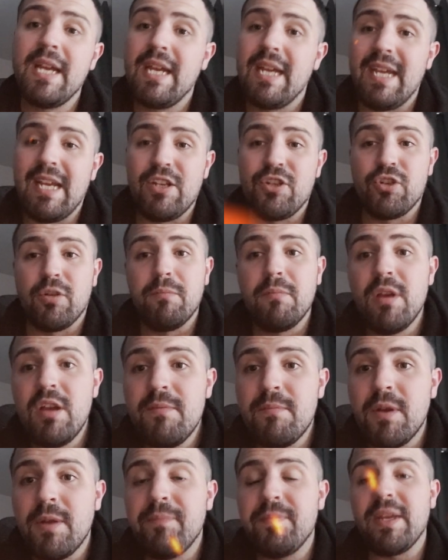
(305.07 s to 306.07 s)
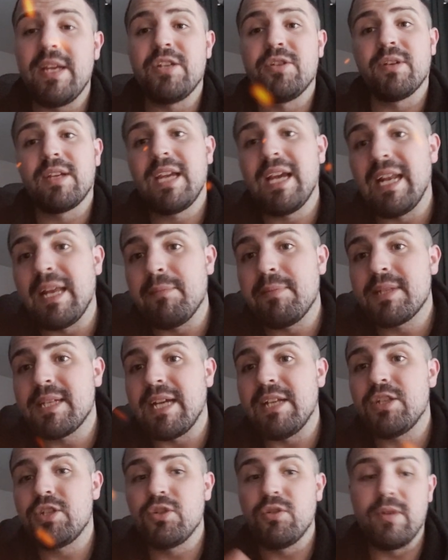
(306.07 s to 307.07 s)
It's your movement, it's your killing
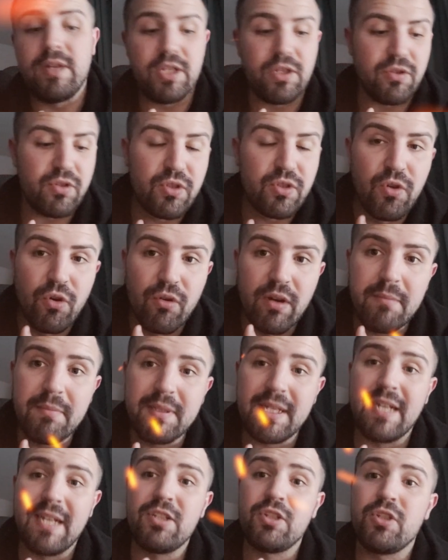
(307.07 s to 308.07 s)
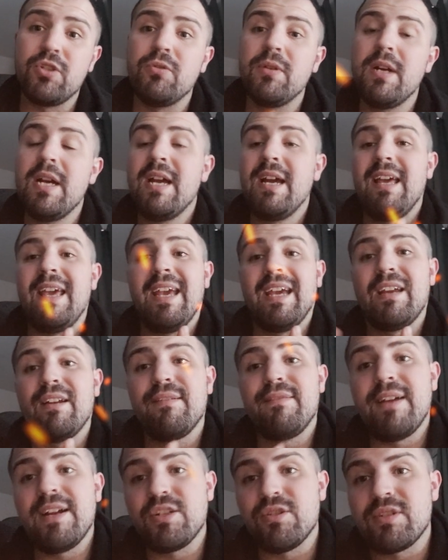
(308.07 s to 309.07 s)
potential, it's your scoring potential, it could
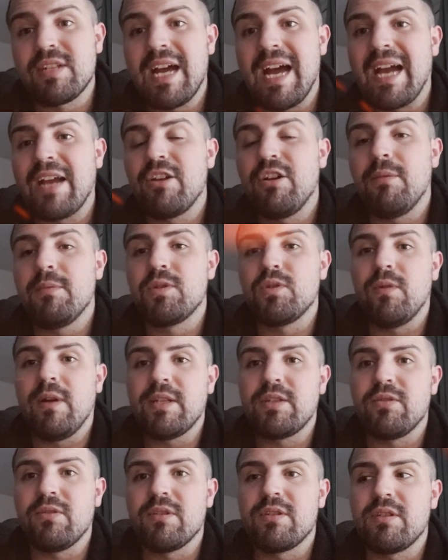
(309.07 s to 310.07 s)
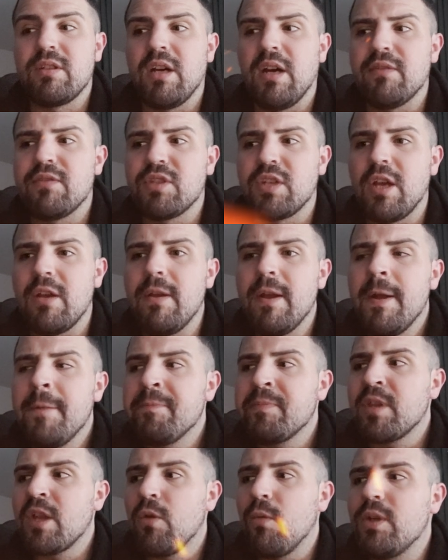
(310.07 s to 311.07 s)
affect your tac ops and all that sort of stuff. So
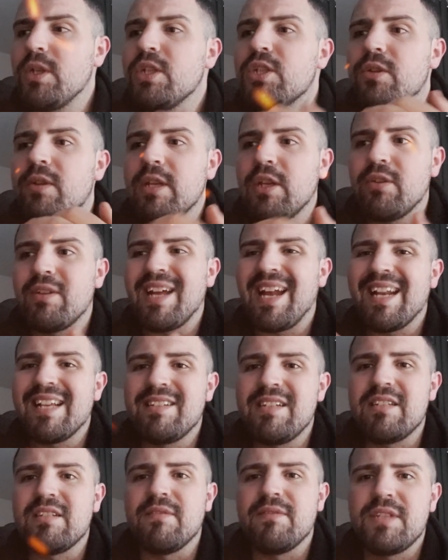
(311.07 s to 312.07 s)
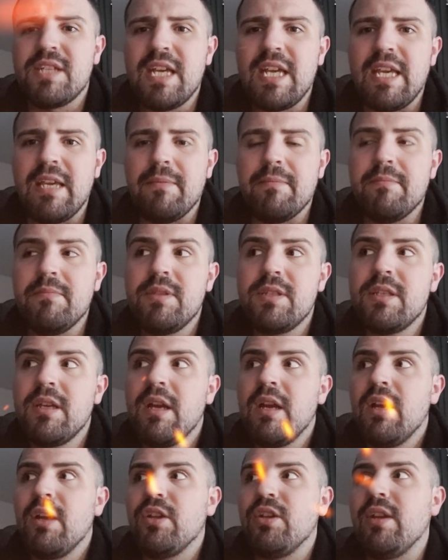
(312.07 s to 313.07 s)
when you're doing your analysis of teams,
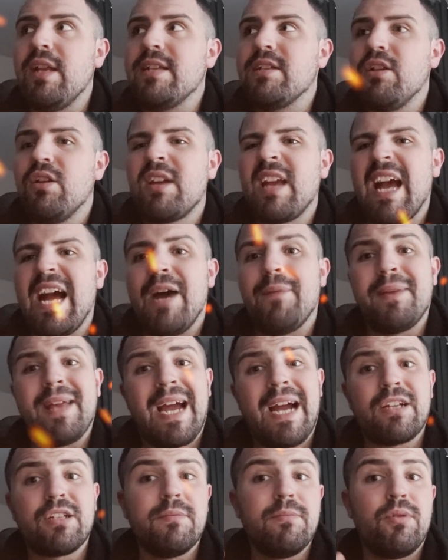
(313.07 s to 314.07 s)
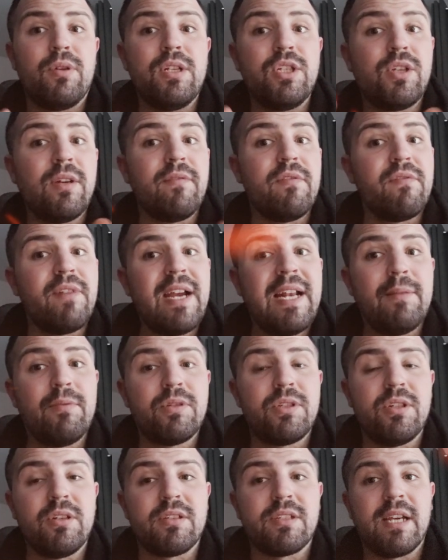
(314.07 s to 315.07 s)
you need to look at how many action points you have available
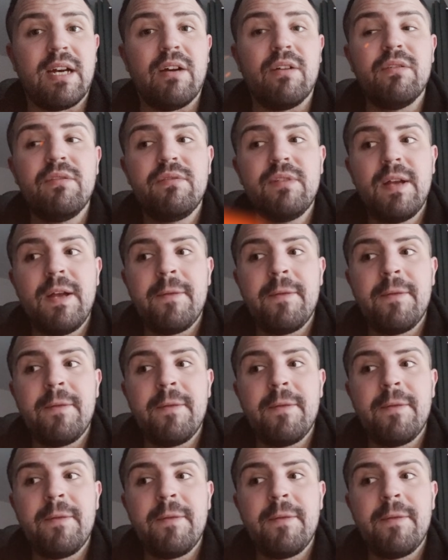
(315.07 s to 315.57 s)
to yourself